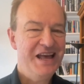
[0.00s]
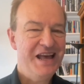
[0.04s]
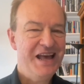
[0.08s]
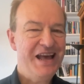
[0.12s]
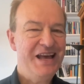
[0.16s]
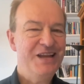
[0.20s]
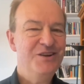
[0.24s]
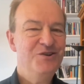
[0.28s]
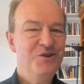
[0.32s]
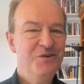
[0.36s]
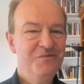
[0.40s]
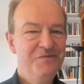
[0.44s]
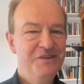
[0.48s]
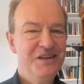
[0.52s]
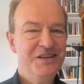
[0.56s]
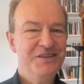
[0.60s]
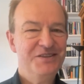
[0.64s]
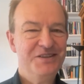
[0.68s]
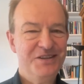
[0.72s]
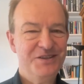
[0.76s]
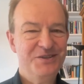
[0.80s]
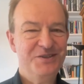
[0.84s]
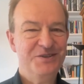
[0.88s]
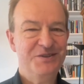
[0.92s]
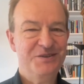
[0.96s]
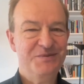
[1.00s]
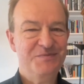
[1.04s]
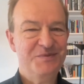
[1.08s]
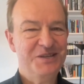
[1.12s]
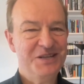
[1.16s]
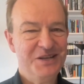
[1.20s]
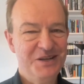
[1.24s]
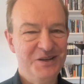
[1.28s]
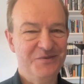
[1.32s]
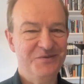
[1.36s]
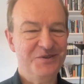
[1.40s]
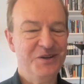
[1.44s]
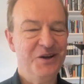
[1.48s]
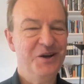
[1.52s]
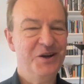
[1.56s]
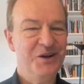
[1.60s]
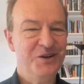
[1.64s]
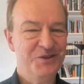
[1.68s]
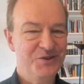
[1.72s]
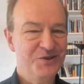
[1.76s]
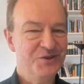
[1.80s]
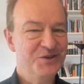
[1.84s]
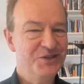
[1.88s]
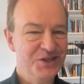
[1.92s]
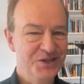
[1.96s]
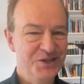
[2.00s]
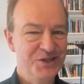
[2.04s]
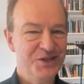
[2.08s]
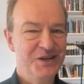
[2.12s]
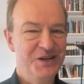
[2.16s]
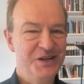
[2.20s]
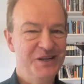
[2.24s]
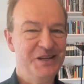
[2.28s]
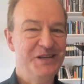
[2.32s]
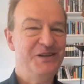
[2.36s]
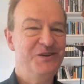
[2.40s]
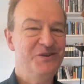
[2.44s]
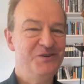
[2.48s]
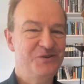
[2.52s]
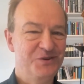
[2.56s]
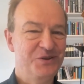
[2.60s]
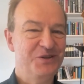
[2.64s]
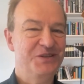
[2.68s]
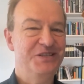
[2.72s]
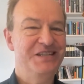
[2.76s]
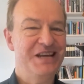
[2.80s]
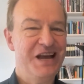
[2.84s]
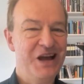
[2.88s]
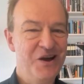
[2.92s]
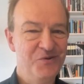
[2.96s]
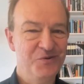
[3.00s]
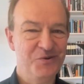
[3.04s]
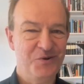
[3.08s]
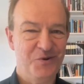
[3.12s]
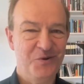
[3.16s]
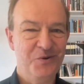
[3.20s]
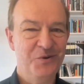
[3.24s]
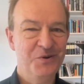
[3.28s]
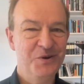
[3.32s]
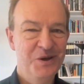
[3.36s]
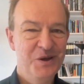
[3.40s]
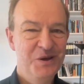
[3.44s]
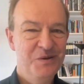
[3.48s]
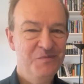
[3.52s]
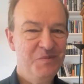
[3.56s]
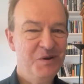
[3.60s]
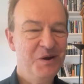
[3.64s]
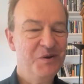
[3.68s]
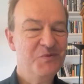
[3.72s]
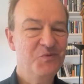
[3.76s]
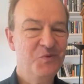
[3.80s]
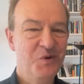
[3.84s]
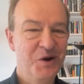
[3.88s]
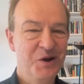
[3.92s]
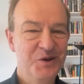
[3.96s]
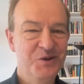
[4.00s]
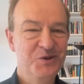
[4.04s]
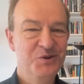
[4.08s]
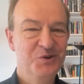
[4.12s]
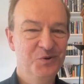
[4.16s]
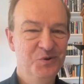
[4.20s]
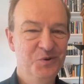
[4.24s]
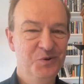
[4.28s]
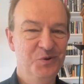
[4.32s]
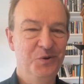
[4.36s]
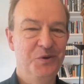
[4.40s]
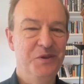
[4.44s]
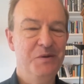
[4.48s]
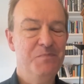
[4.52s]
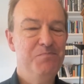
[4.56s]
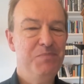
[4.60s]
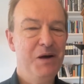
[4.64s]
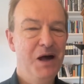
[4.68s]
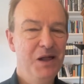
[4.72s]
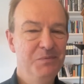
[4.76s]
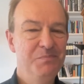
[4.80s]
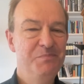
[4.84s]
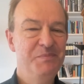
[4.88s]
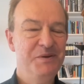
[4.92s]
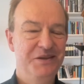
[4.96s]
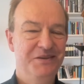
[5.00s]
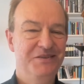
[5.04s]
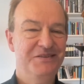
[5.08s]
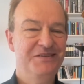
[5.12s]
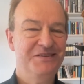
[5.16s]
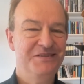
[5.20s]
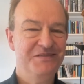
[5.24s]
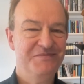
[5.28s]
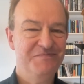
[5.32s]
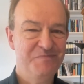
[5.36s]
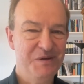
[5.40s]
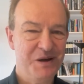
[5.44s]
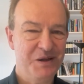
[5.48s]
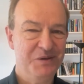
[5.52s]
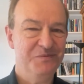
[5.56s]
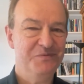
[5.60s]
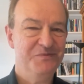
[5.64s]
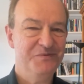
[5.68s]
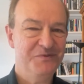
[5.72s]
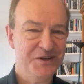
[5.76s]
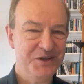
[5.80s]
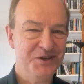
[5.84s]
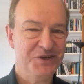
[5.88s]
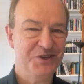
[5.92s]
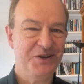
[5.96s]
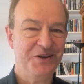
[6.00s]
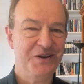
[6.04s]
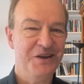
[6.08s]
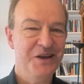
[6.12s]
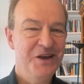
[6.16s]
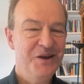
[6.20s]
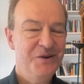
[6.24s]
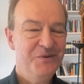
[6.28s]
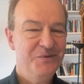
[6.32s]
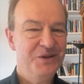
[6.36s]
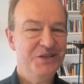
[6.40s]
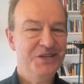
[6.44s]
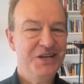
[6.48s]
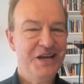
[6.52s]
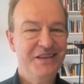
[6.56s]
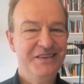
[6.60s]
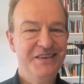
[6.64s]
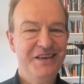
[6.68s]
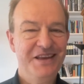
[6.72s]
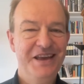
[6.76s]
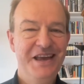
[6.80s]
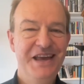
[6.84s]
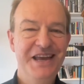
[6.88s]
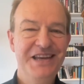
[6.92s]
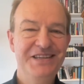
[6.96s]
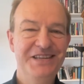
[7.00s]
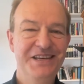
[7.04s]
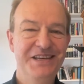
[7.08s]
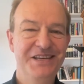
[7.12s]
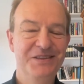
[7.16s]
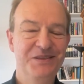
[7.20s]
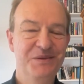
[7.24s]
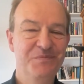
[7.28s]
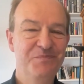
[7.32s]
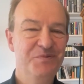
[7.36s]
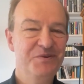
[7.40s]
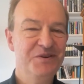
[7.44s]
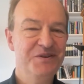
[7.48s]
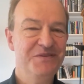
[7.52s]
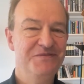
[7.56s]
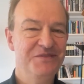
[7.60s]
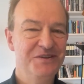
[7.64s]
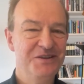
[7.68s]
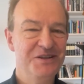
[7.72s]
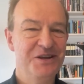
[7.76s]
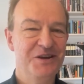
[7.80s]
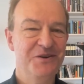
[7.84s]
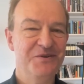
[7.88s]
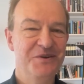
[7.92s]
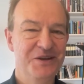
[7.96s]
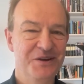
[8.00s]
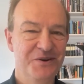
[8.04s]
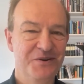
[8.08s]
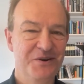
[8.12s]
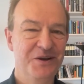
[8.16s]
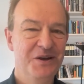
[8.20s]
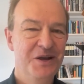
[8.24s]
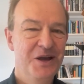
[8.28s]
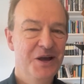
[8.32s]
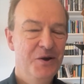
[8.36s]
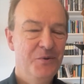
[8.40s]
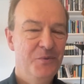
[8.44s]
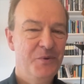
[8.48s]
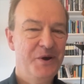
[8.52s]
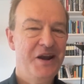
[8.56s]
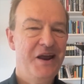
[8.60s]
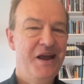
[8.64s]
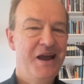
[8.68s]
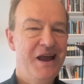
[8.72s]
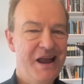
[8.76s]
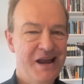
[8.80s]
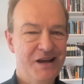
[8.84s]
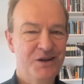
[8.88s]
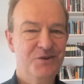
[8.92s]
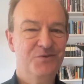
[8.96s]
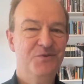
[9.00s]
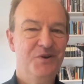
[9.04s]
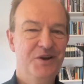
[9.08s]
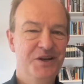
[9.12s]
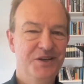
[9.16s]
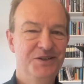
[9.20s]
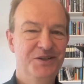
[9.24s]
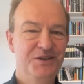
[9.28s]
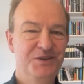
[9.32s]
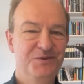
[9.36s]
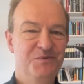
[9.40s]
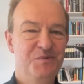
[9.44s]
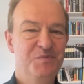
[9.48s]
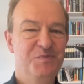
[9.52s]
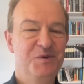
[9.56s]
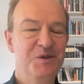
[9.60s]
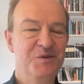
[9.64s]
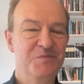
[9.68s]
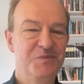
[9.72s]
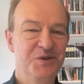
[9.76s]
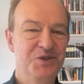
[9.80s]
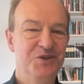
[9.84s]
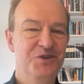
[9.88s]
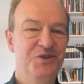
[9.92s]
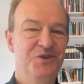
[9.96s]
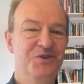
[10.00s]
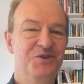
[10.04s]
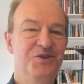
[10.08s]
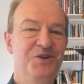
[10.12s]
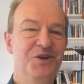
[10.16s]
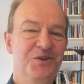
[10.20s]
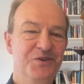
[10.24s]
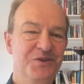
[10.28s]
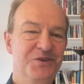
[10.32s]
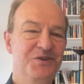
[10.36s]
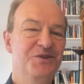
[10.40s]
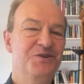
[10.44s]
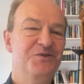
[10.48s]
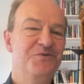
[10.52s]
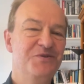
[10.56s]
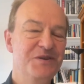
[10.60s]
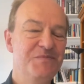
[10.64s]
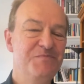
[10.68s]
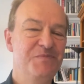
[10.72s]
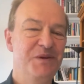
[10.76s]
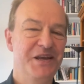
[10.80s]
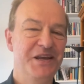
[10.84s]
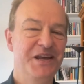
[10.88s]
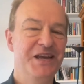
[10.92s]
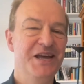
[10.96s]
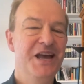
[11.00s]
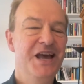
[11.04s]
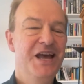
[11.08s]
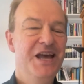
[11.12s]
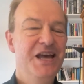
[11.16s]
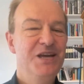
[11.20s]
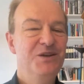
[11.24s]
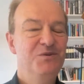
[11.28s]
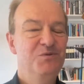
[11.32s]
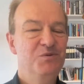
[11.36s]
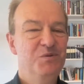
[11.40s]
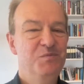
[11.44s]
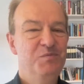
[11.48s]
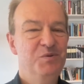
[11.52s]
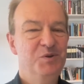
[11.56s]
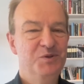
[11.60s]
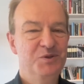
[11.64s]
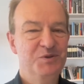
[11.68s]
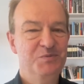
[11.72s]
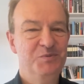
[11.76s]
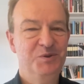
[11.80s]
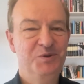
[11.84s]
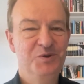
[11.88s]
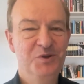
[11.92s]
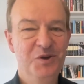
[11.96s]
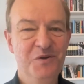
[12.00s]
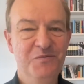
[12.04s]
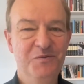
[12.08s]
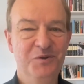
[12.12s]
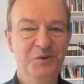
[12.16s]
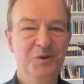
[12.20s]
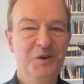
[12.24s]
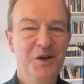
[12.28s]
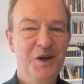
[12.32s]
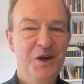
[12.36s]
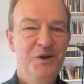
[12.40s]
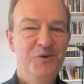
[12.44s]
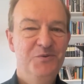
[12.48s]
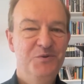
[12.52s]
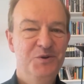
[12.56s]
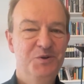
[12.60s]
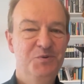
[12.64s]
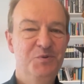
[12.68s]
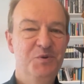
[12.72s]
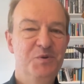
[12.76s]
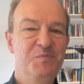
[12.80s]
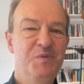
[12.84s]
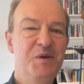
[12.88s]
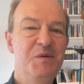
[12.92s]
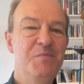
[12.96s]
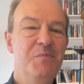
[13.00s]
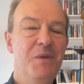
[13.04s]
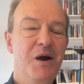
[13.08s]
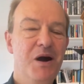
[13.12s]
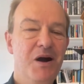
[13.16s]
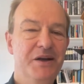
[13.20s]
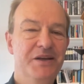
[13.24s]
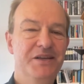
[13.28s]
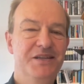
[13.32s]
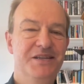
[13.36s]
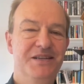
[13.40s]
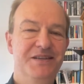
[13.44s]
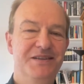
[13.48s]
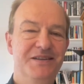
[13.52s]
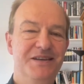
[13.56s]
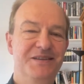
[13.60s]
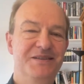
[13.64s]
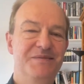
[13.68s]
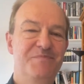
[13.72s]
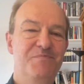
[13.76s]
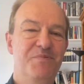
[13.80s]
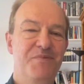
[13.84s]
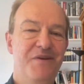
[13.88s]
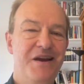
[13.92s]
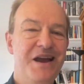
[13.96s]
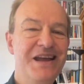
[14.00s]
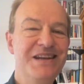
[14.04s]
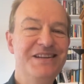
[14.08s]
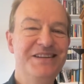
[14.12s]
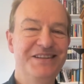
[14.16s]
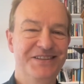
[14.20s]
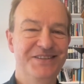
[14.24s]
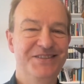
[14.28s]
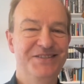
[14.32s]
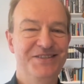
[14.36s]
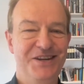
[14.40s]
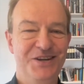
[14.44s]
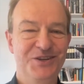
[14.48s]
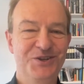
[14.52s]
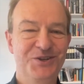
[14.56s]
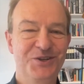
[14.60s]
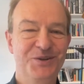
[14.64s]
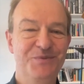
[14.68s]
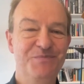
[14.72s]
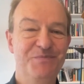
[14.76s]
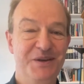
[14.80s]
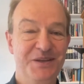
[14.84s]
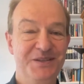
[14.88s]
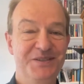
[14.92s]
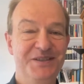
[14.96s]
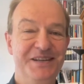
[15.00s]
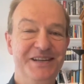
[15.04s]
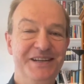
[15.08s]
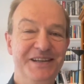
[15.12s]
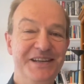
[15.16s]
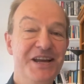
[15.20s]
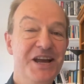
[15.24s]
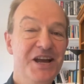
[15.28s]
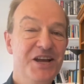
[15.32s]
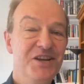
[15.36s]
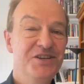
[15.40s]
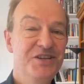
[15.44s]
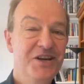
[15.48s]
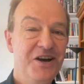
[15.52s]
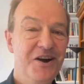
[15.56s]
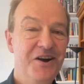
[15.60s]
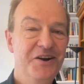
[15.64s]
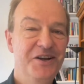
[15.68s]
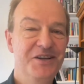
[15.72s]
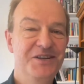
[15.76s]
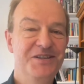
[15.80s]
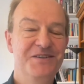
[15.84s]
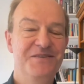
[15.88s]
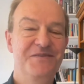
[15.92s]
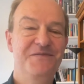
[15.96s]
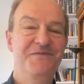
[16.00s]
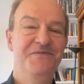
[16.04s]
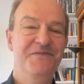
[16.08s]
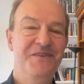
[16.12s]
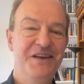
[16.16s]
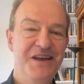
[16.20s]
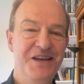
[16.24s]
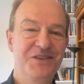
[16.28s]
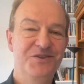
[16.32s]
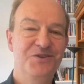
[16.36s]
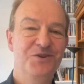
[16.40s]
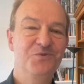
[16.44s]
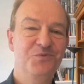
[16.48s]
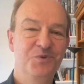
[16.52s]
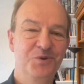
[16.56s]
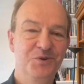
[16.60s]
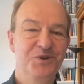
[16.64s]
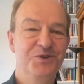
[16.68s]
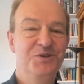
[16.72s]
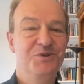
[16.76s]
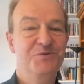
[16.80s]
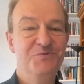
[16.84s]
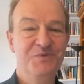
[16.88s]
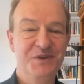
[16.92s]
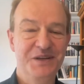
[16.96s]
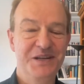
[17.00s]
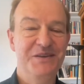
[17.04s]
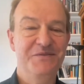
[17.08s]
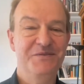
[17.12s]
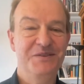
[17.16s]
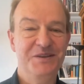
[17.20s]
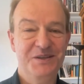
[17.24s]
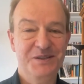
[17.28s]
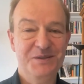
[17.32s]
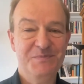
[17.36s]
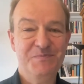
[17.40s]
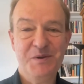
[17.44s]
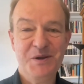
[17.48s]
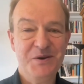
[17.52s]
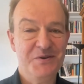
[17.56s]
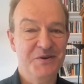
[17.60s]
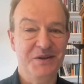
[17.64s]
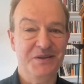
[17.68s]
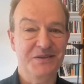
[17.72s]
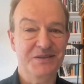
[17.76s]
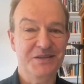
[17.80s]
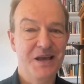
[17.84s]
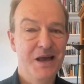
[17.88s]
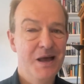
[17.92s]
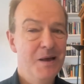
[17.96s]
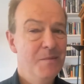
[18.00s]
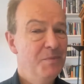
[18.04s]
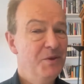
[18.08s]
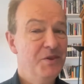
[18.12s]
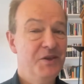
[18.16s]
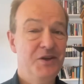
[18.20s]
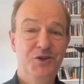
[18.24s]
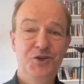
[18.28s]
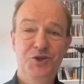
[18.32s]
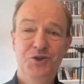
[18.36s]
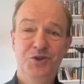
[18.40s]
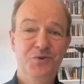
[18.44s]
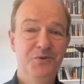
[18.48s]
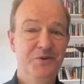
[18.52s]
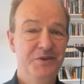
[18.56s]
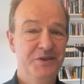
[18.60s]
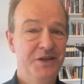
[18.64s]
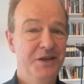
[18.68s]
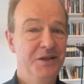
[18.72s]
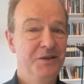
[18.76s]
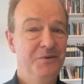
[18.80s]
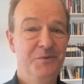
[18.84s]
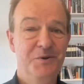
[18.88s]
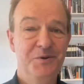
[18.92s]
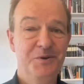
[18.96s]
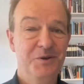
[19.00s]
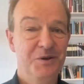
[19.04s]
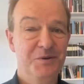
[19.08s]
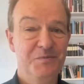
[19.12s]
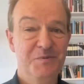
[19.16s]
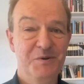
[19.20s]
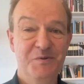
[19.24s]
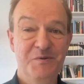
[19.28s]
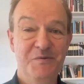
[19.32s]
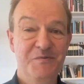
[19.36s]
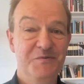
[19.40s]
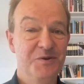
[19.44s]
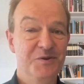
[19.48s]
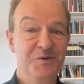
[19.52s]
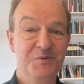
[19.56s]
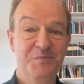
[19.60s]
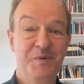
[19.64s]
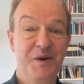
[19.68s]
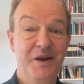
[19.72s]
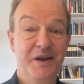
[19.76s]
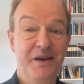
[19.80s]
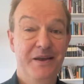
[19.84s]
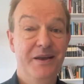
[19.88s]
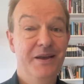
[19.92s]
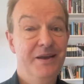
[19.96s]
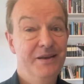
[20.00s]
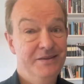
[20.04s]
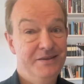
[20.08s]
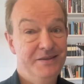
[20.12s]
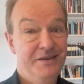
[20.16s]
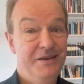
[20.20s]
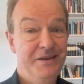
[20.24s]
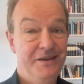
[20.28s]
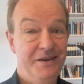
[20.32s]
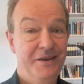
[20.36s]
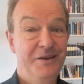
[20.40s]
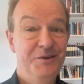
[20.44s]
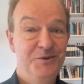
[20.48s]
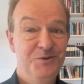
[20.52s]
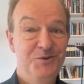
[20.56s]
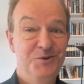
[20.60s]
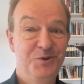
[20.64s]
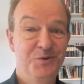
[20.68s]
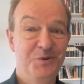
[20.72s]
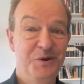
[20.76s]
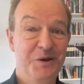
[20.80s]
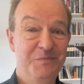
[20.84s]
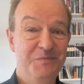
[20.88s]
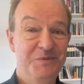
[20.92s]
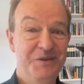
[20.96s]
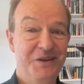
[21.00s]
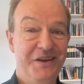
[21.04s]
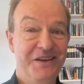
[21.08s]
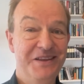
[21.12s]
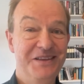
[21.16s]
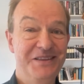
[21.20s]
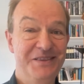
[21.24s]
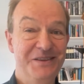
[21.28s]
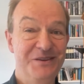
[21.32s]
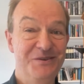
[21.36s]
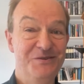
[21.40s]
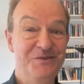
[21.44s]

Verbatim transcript: And novelisations themselves are traditionally looked down on by one and all, the pulpiest of pulp fiction, which had their heyday in the pre-video era, when hack writers would be commissioned to turn the screenplay into a plausible novel, which would be marketed as a brand extension, basically, targeted at fans who wanted to relive the experience. But they sure as hell weren't going to be reviewed by, say, John Updike in The New